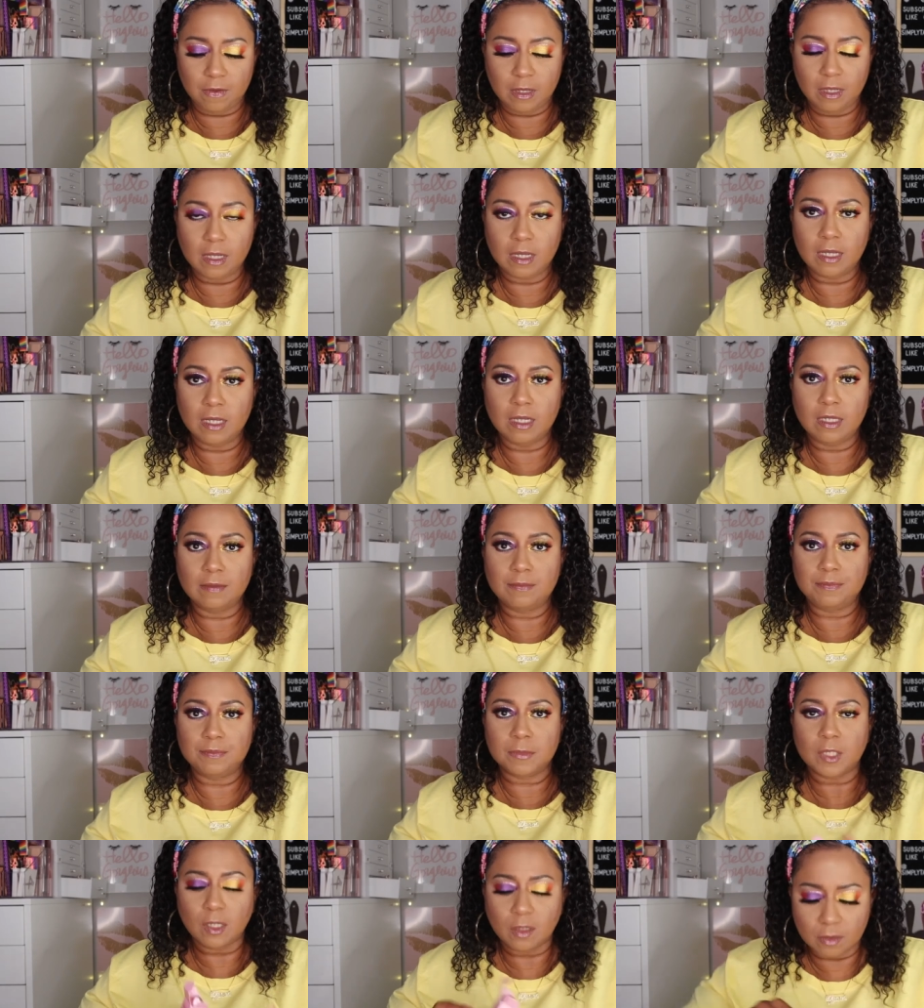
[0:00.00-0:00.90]
Uh,
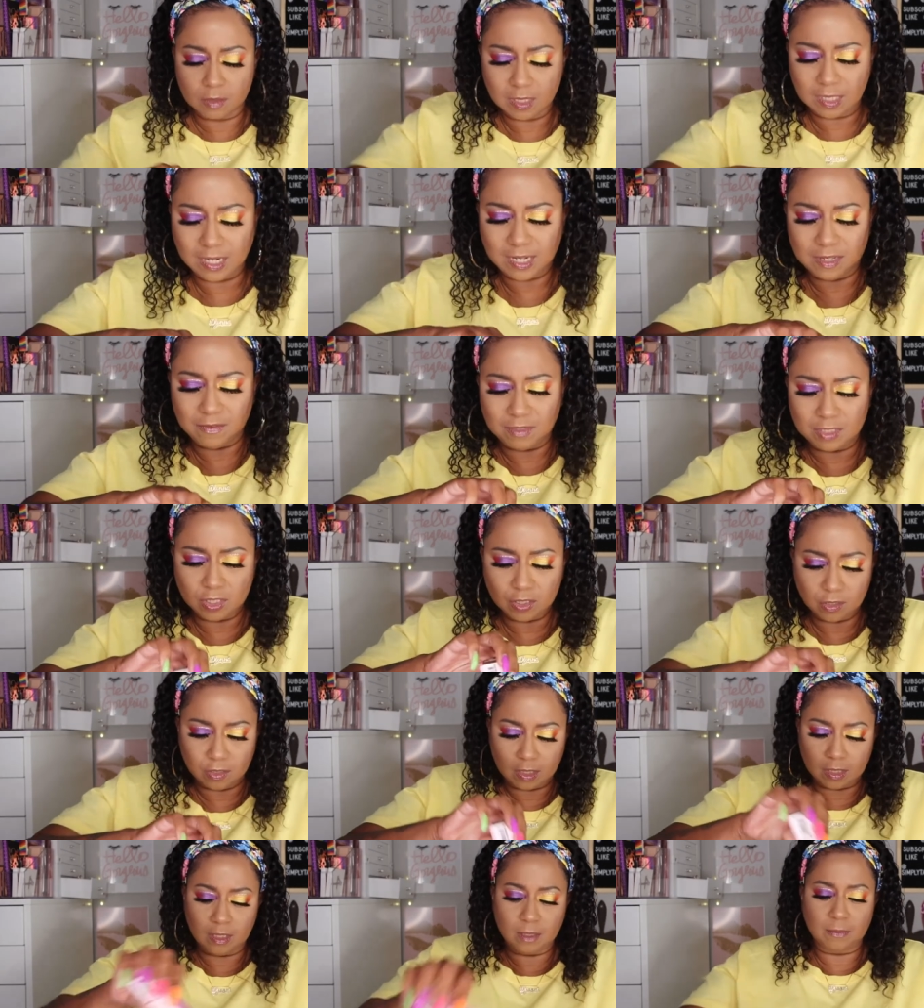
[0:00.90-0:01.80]
oh, did I even show
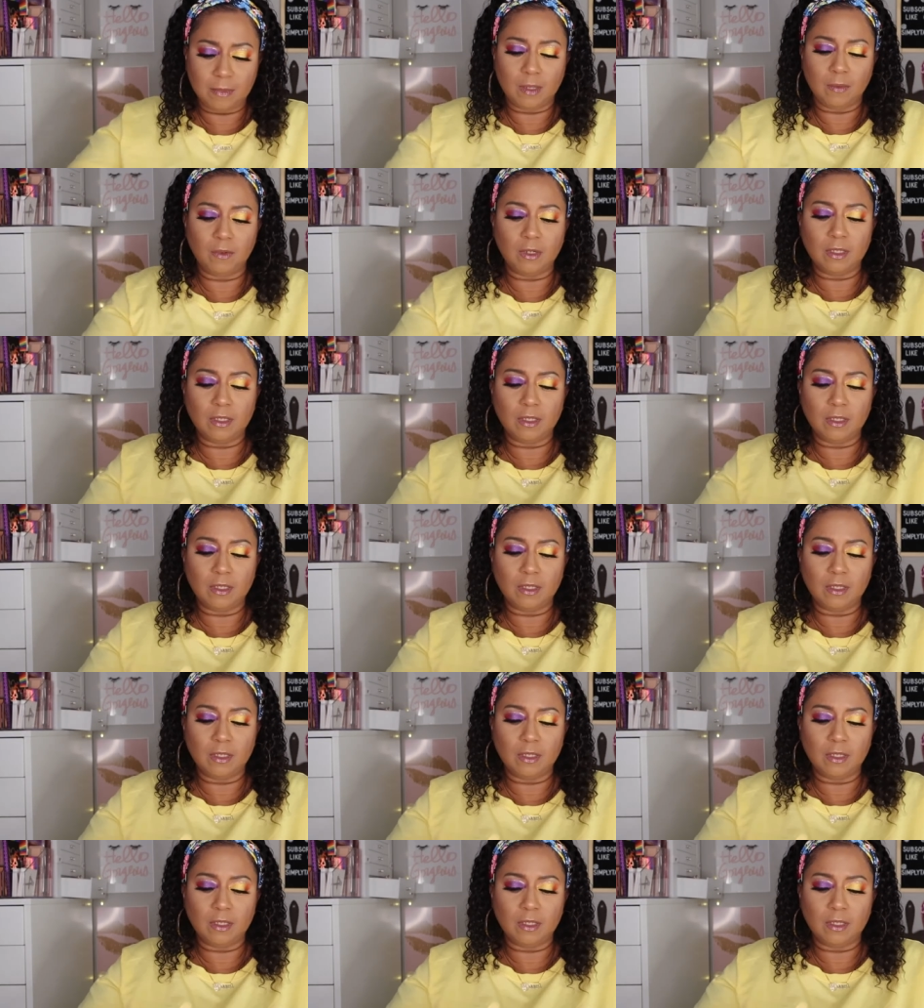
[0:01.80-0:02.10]
you the lip balm?